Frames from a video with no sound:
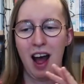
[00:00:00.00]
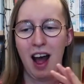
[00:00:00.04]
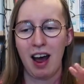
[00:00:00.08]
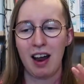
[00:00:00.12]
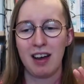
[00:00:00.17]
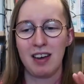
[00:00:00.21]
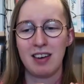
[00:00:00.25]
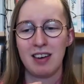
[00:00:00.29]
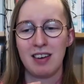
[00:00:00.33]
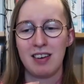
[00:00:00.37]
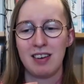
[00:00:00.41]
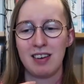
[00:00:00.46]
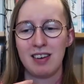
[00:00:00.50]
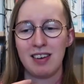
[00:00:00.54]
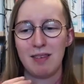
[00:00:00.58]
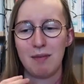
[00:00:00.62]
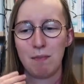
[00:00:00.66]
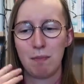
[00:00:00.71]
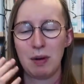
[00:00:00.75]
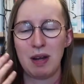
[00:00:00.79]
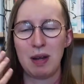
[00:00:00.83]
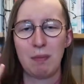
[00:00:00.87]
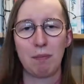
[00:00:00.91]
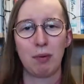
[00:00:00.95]
and
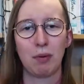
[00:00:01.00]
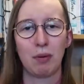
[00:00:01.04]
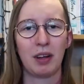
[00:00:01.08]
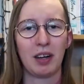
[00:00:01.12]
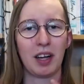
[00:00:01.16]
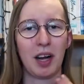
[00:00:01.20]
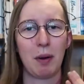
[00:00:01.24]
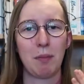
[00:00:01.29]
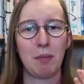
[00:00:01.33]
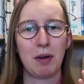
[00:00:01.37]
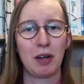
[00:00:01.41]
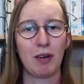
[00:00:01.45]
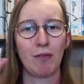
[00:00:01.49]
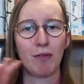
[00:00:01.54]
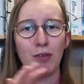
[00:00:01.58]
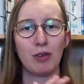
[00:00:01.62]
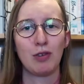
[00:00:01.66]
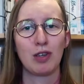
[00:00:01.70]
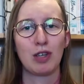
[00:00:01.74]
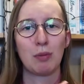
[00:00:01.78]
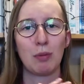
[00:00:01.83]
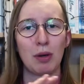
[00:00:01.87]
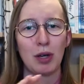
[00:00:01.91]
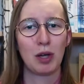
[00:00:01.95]
people are going to be
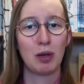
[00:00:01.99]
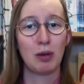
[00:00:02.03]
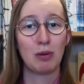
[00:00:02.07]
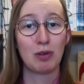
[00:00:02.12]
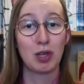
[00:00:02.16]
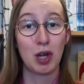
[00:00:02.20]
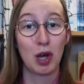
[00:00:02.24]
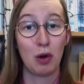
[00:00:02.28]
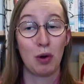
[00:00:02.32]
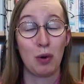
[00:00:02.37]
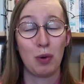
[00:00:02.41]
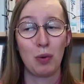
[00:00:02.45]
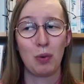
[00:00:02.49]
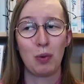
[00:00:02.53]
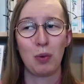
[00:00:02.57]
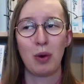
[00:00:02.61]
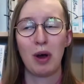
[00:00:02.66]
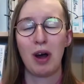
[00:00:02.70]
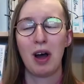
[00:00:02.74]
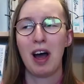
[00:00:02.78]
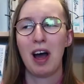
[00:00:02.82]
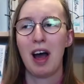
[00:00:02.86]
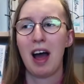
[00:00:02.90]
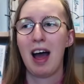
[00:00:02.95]
confused about who's who,